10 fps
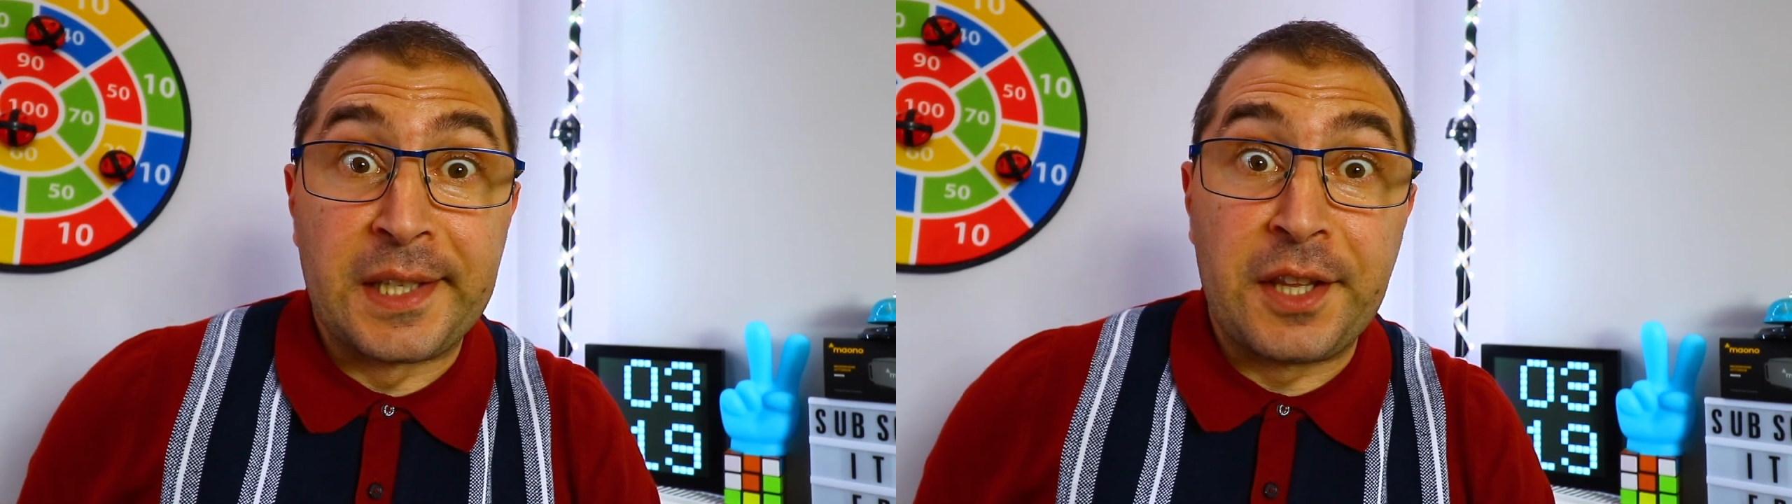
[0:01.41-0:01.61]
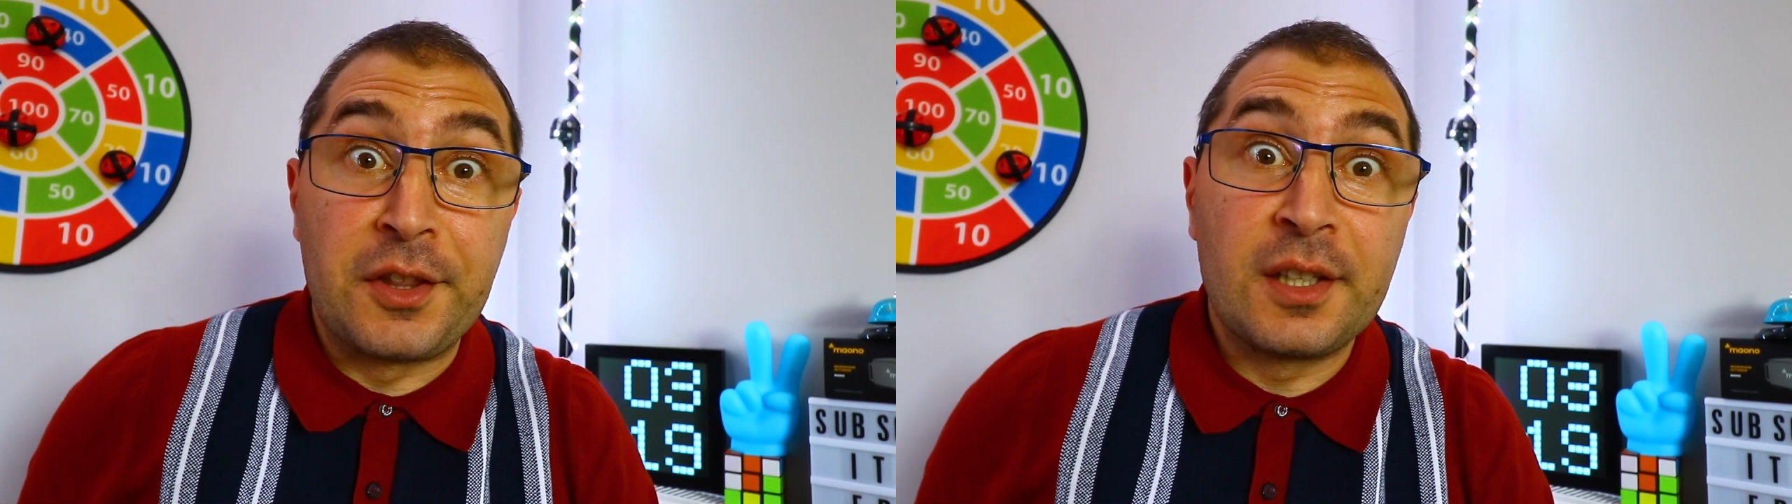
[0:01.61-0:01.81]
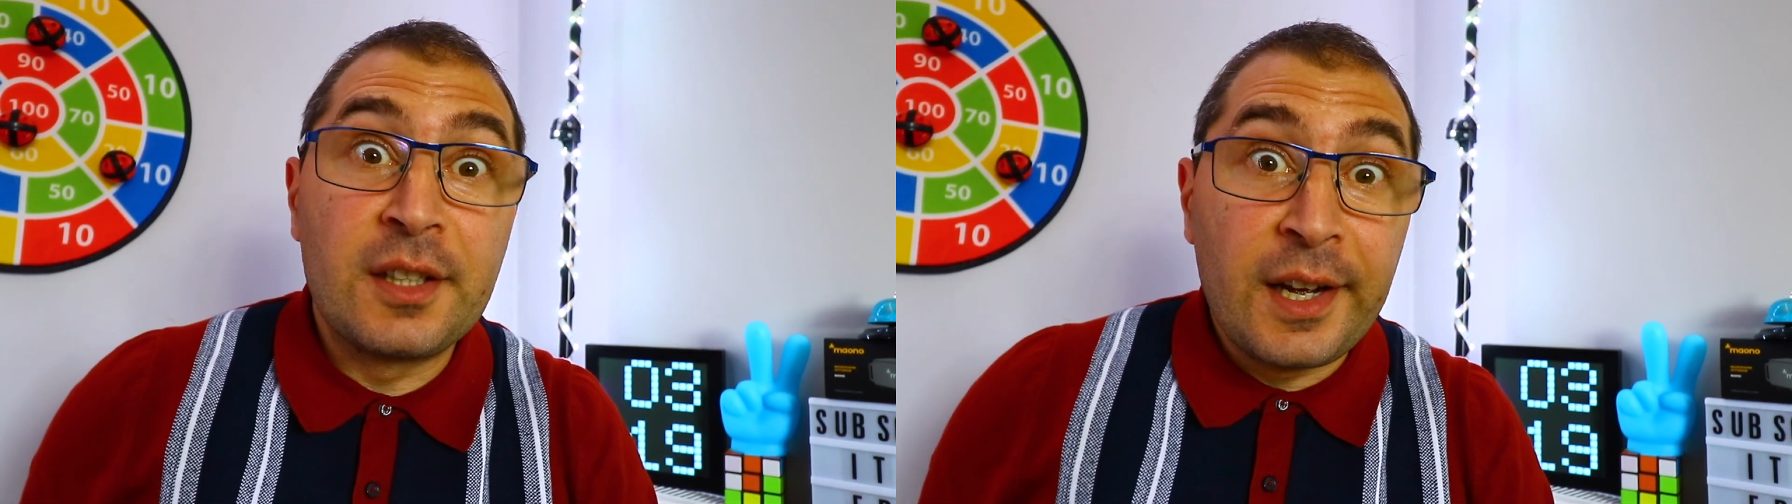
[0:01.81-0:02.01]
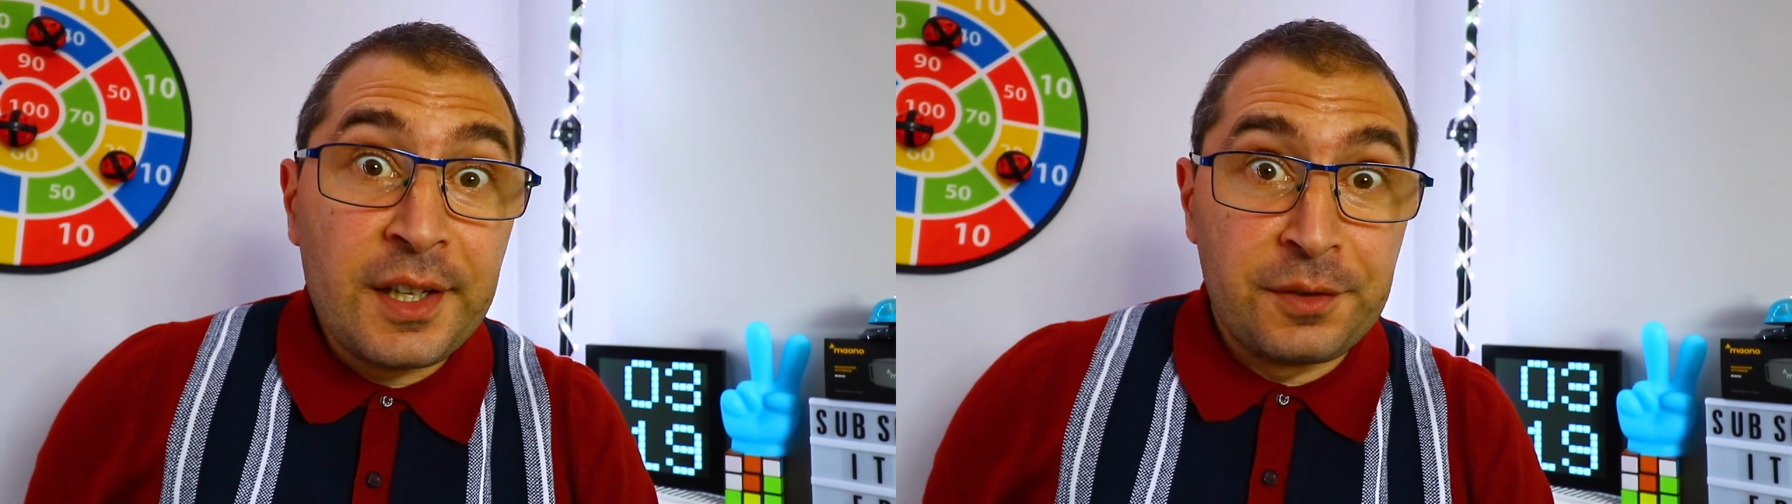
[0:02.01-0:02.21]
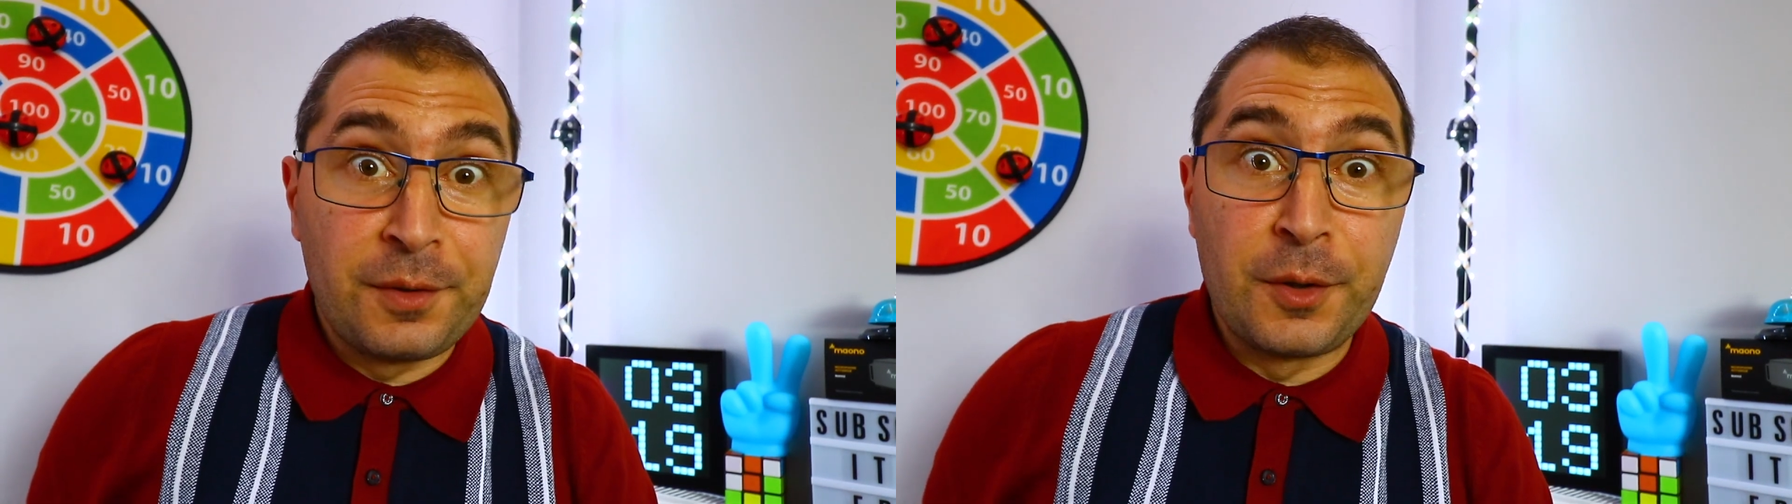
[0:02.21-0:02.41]
in
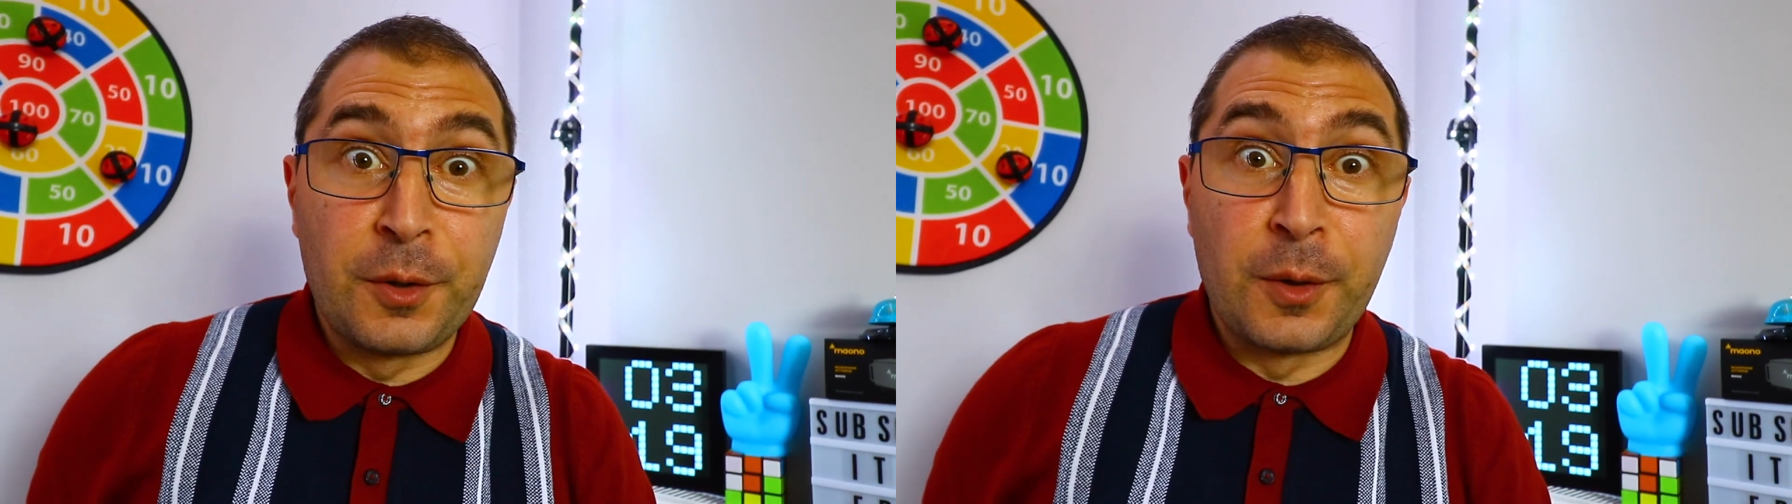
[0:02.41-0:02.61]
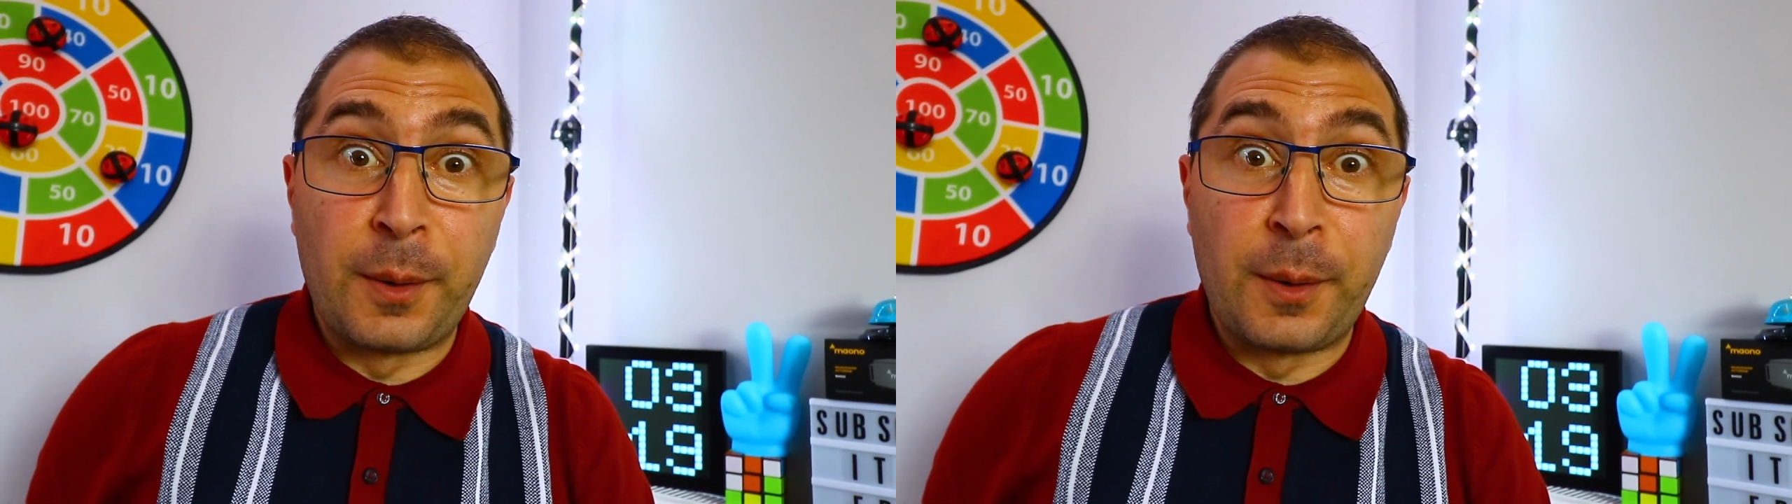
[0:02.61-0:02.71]
today's video